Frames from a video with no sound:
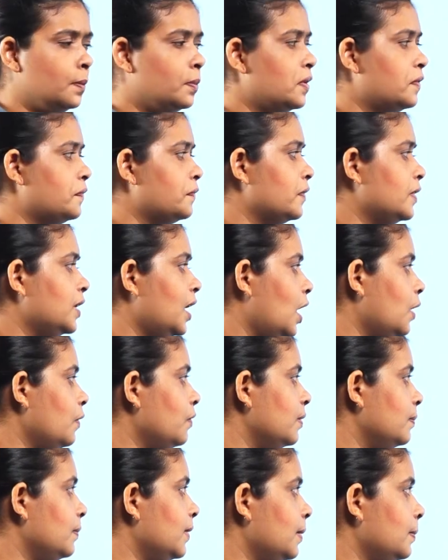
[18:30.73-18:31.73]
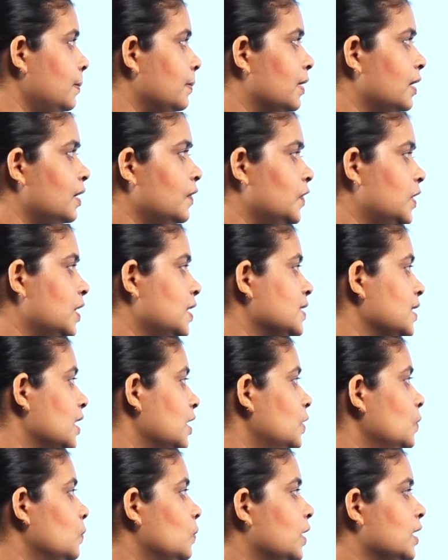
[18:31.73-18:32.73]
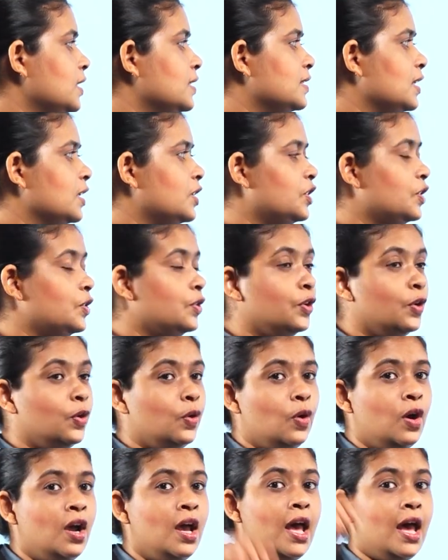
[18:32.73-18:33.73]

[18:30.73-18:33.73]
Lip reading: But for now, remember, these are the words that you know: